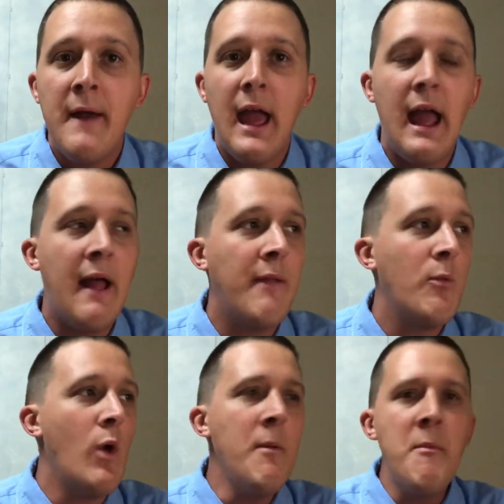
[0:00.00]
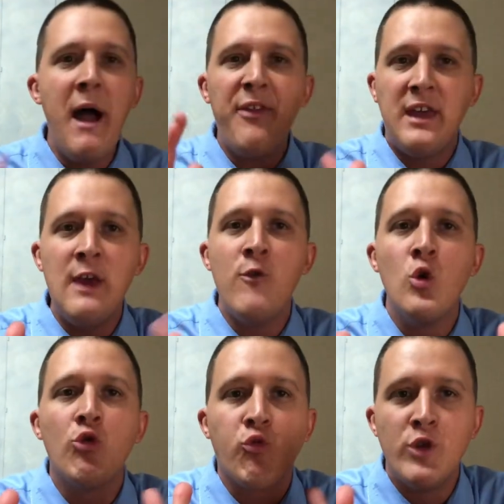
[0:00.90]
And what I'm about to give
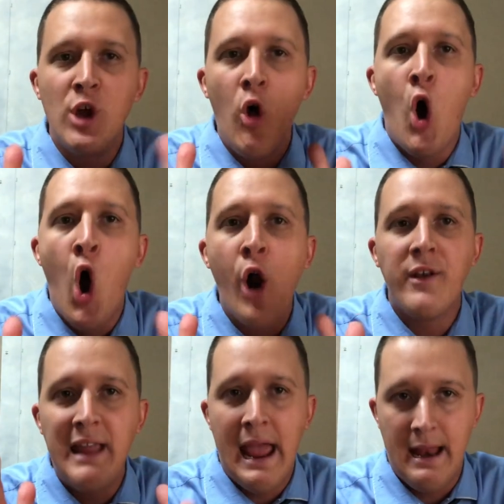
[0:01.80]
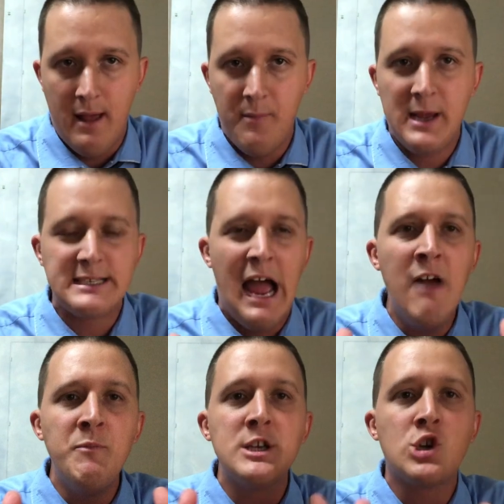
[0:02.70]
you is real hard data because
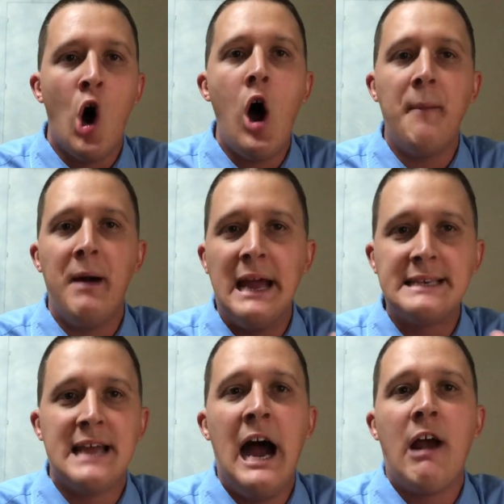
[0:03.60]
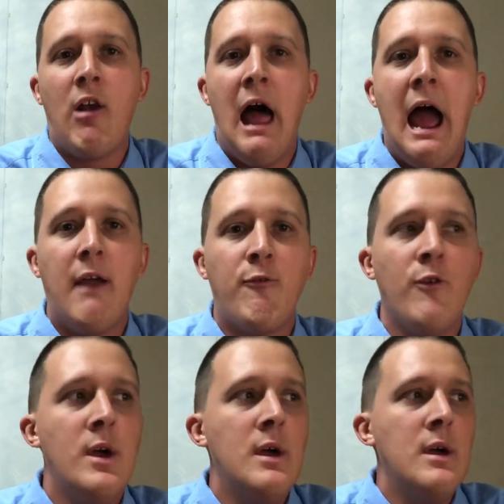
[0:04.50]
I've been taught my entire
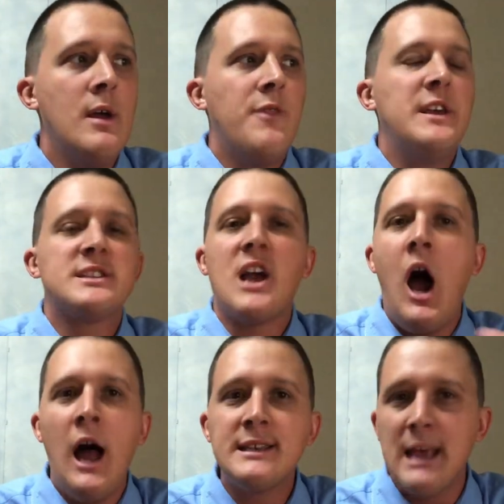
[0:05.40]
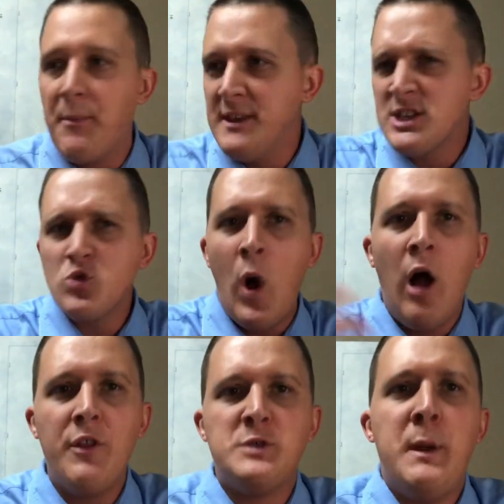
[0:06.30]
life this concept. And this is why
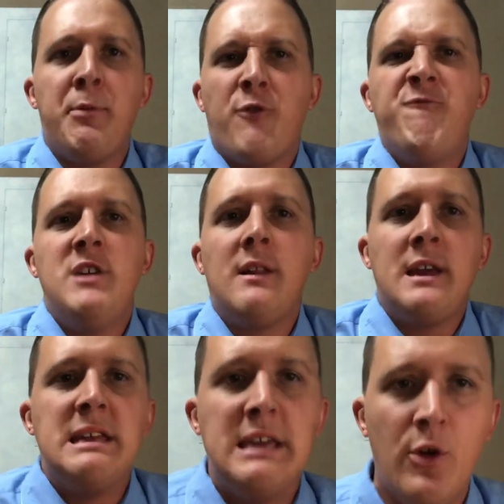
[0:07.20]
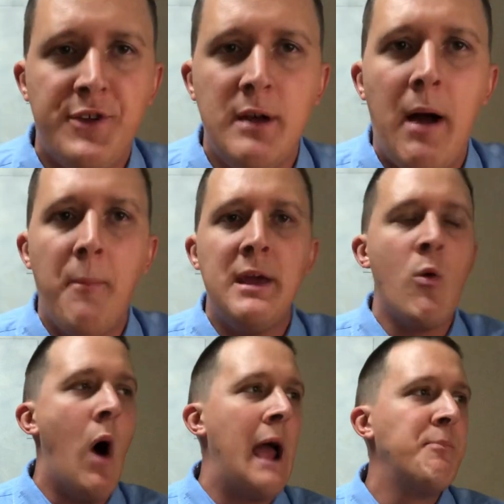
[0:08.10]
all these people are feeling guilty about
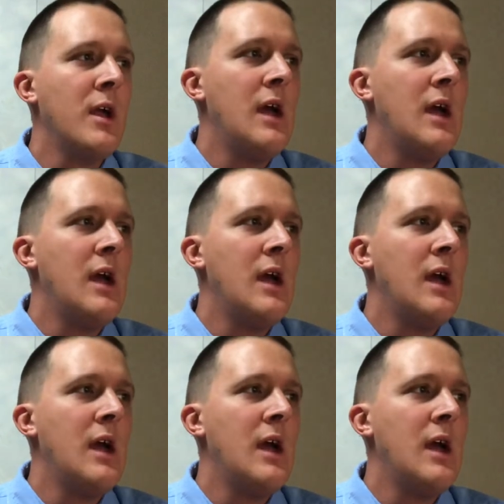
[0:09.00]
being white.